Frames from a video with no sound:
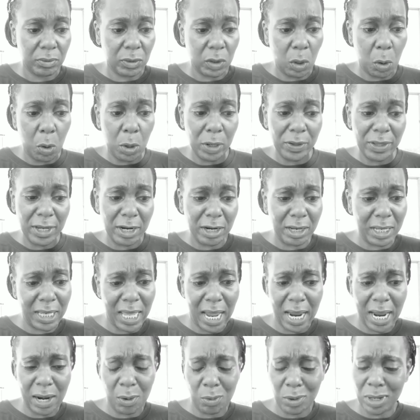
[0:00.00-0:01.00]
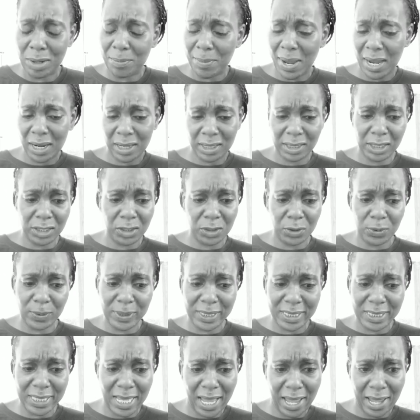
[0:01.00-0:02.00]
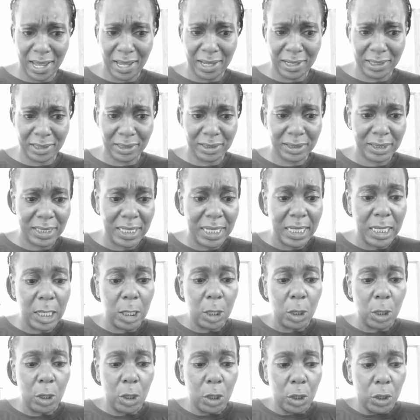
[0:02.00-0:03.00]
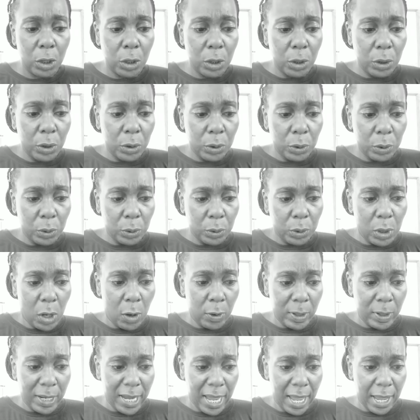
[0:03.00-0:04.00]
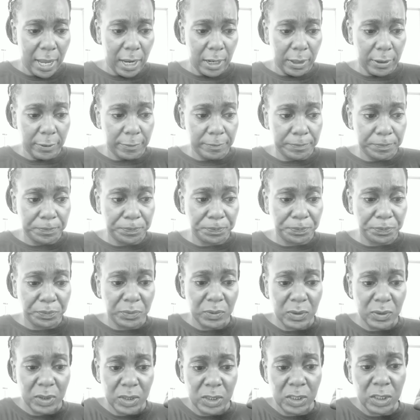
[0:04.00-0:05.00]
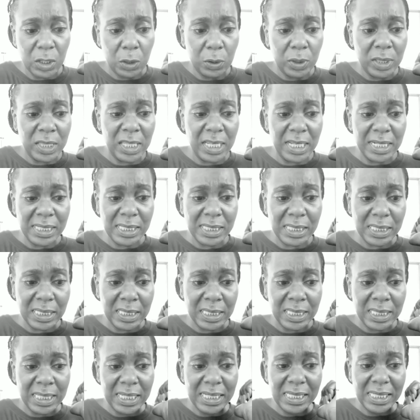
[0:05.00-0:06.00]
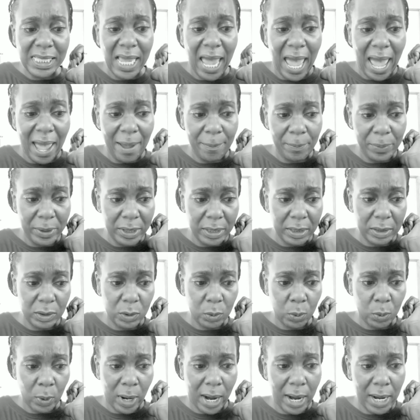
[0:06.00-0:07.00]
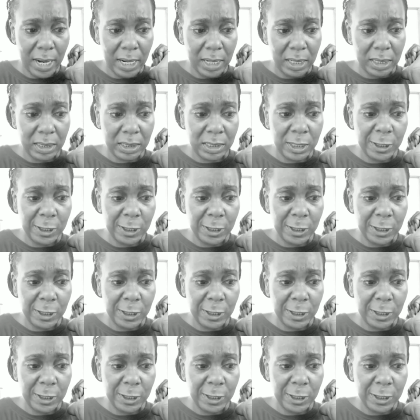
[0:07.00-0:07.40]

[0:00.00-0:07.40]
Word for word: Or they're like, what am I going to do with that? Okay, so this happened, right?